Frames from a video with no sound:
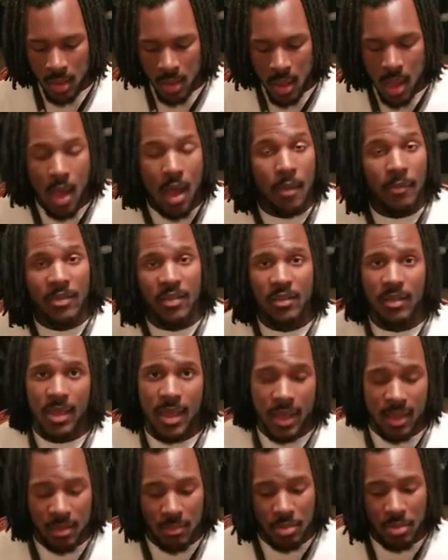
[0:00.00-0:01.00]
Obviously,
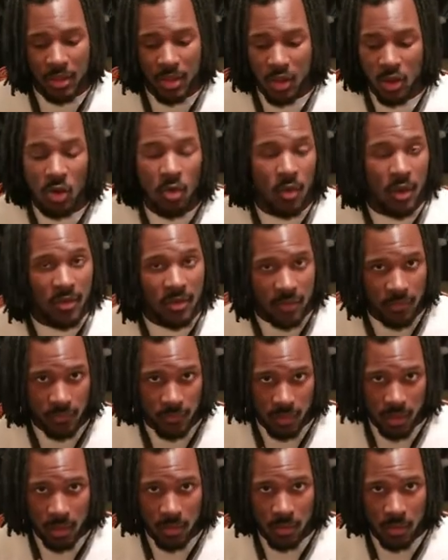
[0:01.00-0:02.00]
I can play
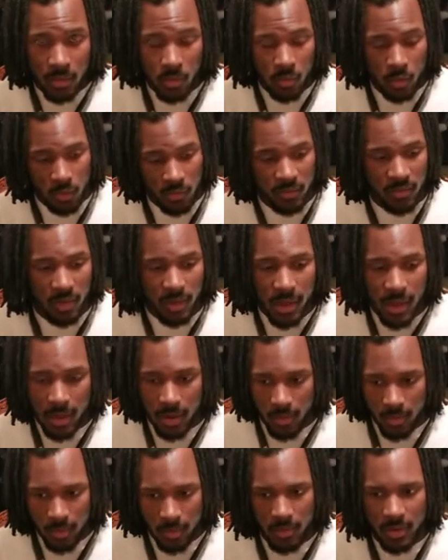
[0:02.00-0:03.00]
aggressively using an
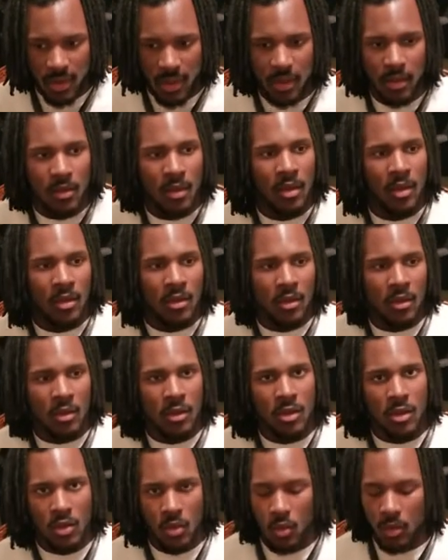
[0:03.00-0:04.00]
aggro deck,
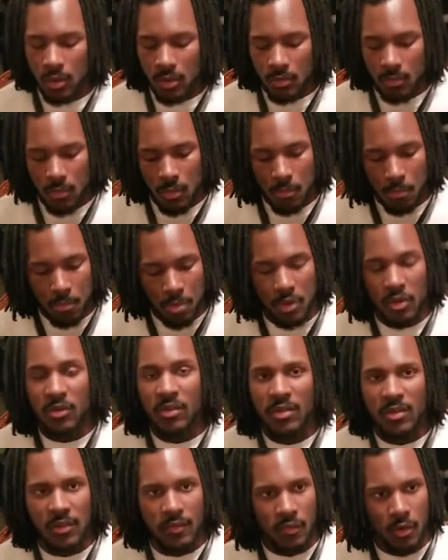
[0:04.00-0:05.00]
short
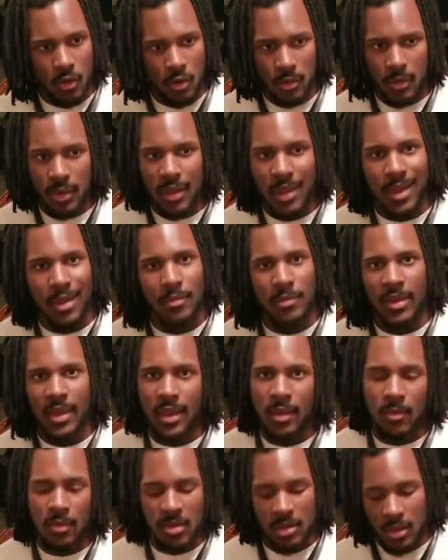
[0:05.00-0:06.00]
bursts of early game
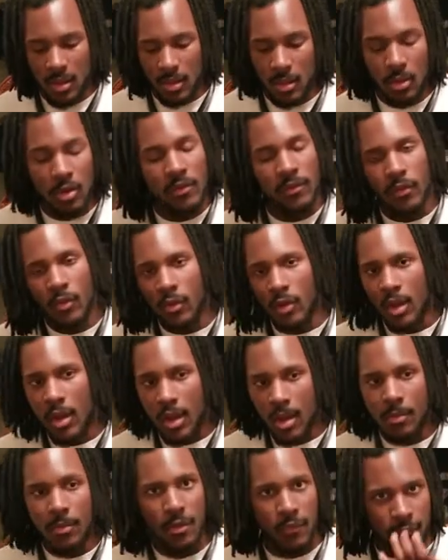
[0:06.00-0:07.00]
damage and look for a
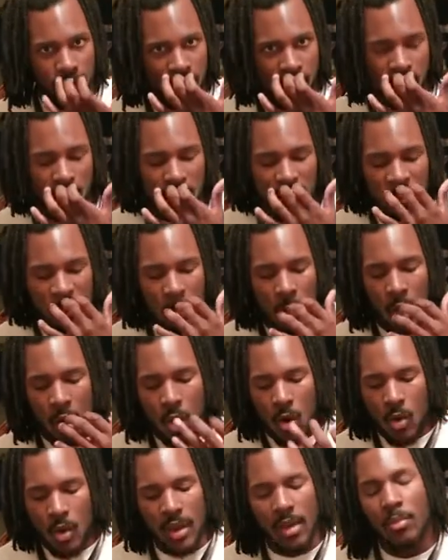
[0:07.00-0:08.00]
combo finish,
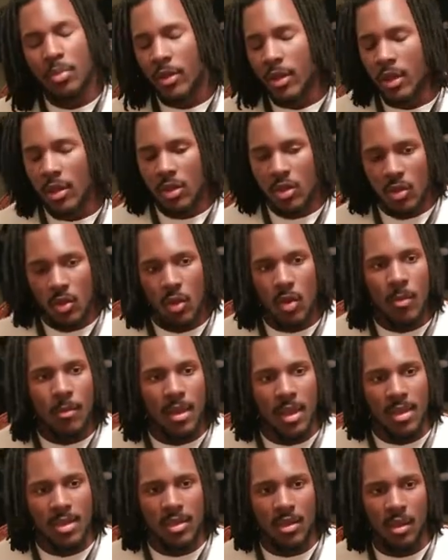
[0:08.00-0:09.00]
or I can play a control
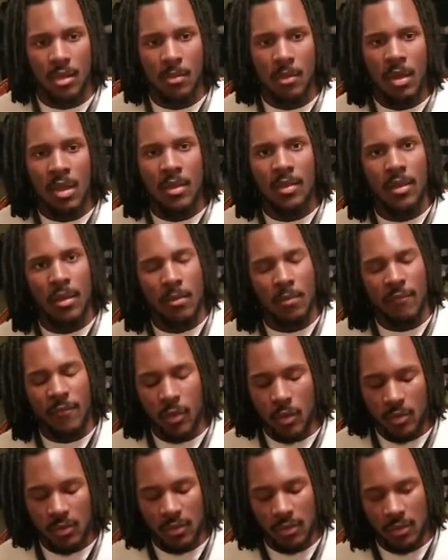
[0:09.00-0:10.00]
matchup that
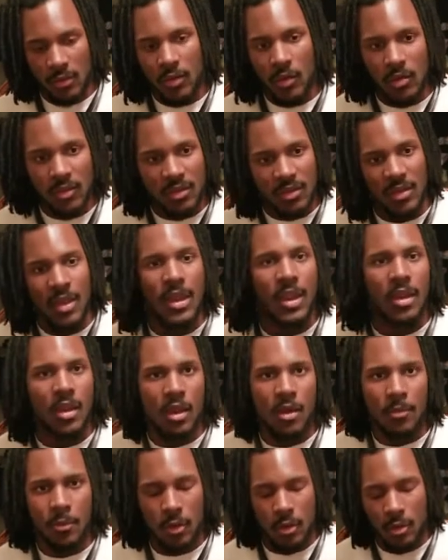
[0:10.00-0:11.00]
focuses on setting
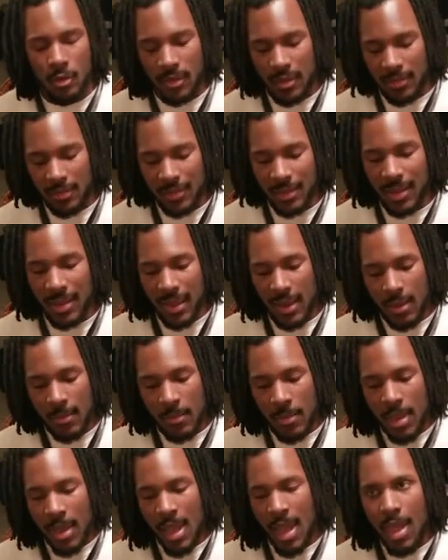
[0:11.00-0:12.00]
up early in the game
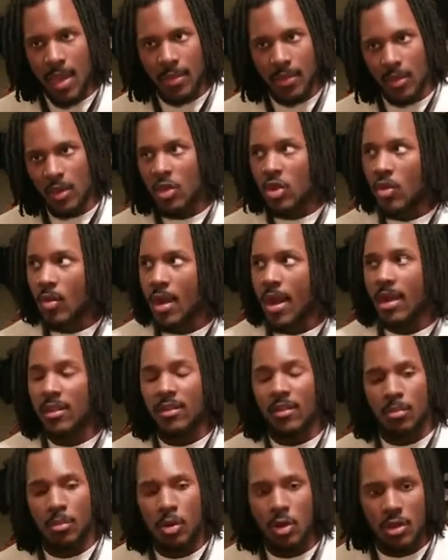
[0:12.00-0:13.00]
and then trying
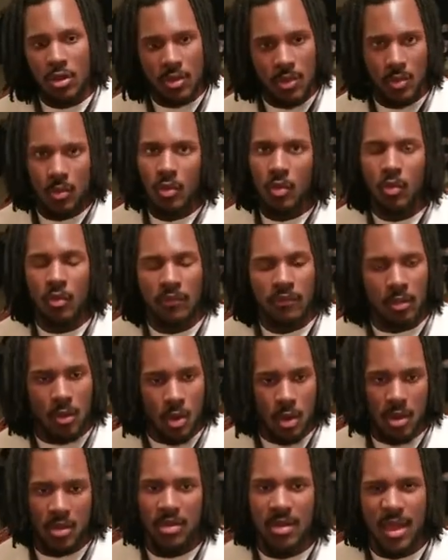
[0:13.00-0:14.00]
to push through with
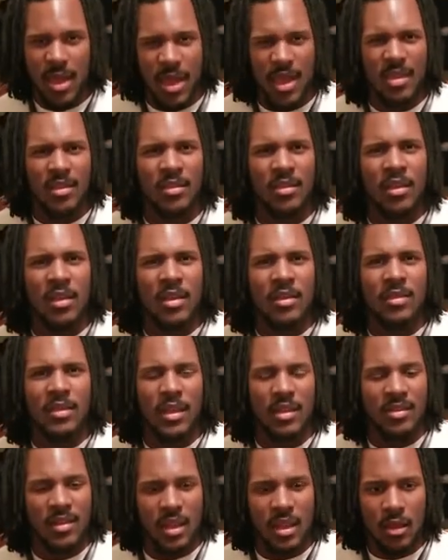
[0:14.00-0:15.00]
large guys
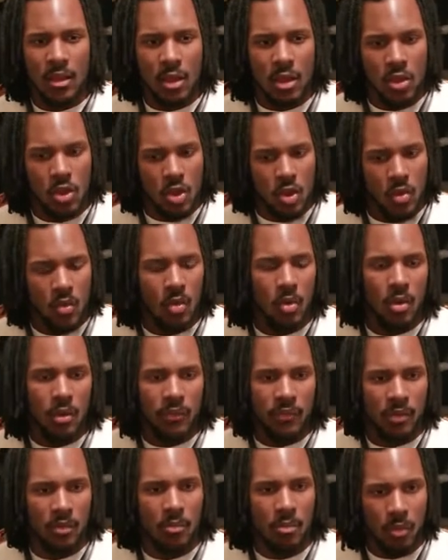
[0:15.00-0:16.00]
that take control
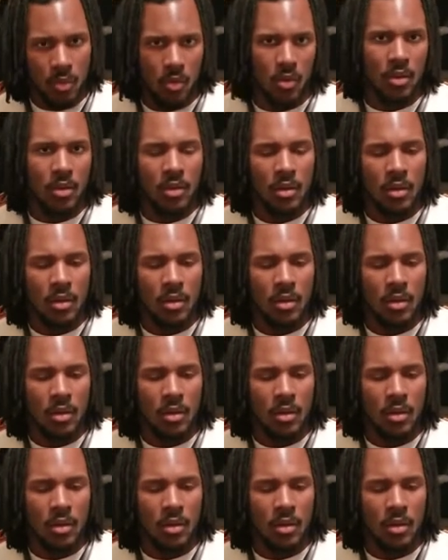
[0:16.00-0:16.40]
of the board.